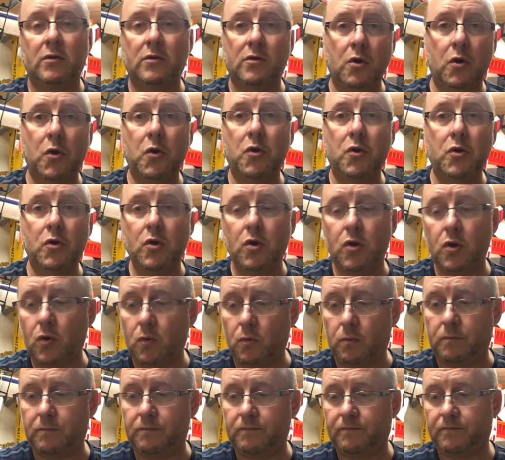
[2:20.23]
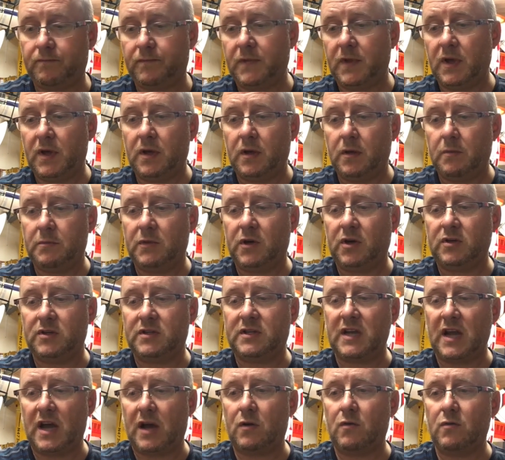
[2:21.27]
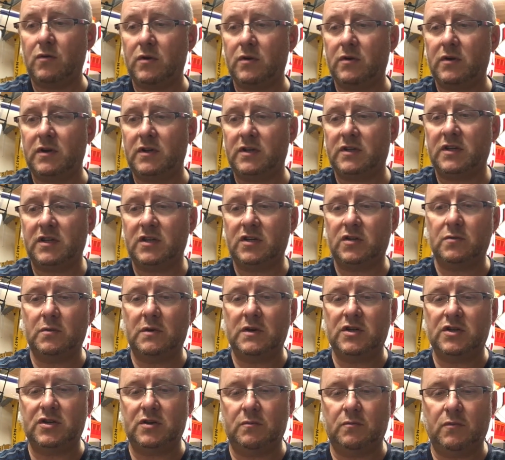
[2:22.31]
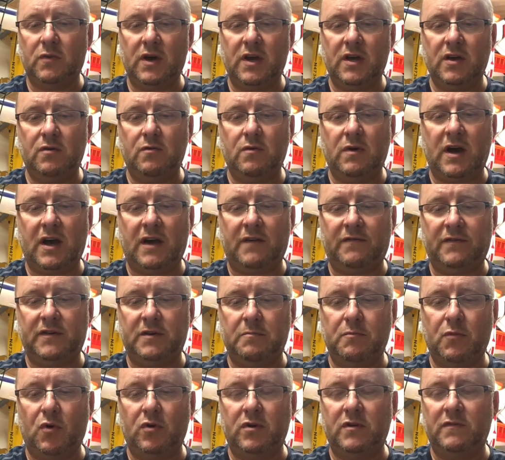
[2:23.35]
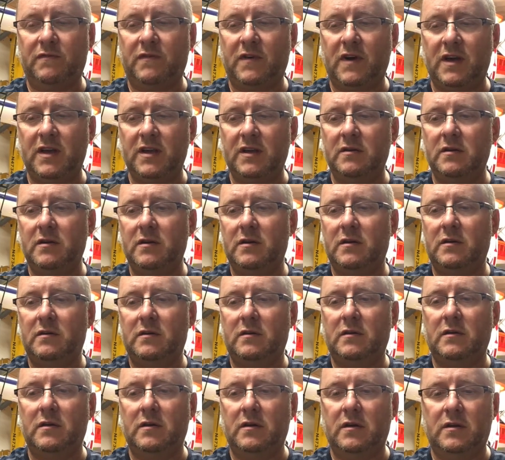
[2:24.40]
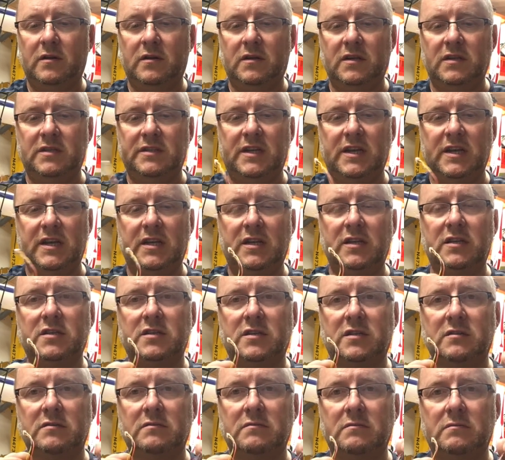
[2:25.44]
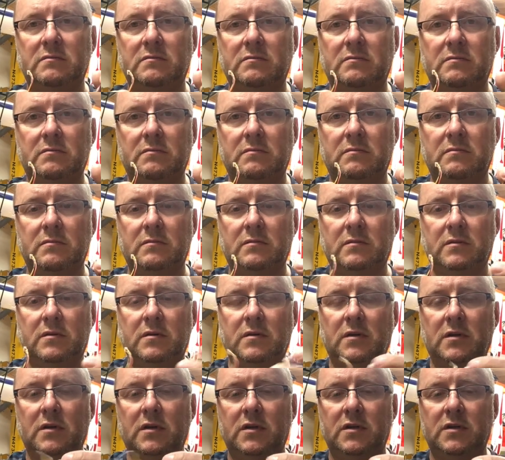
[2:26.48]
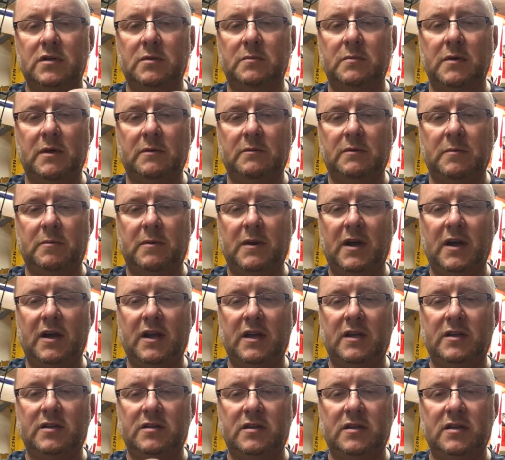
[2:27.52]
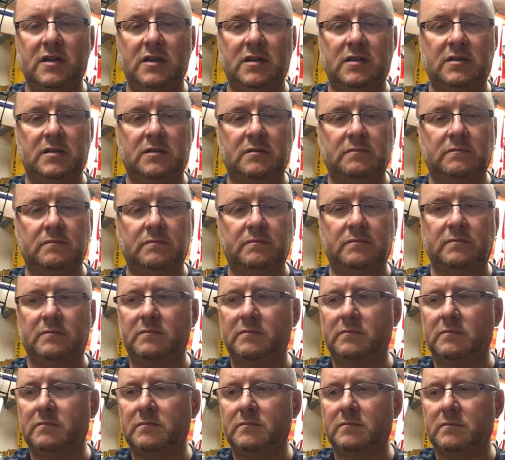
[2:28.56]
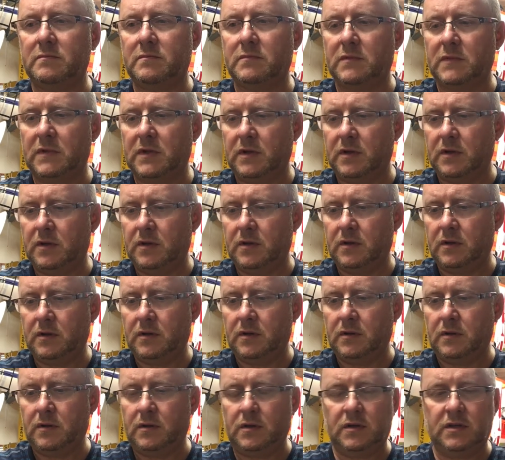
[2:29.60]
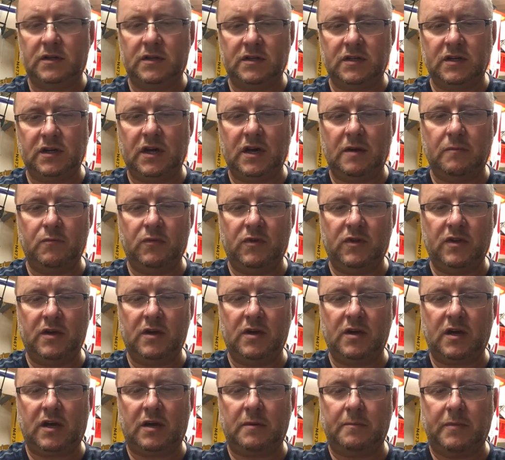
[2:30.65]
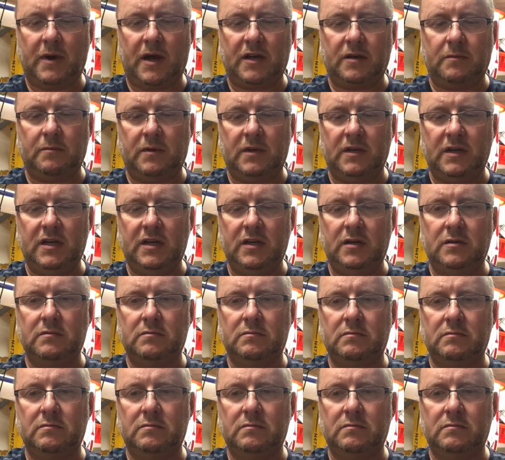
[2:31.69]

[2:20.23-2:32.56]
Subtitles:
No. Because now you're in a situation where you have to modify these leads to be able to plug into this. It doesn't come with a compatible lead.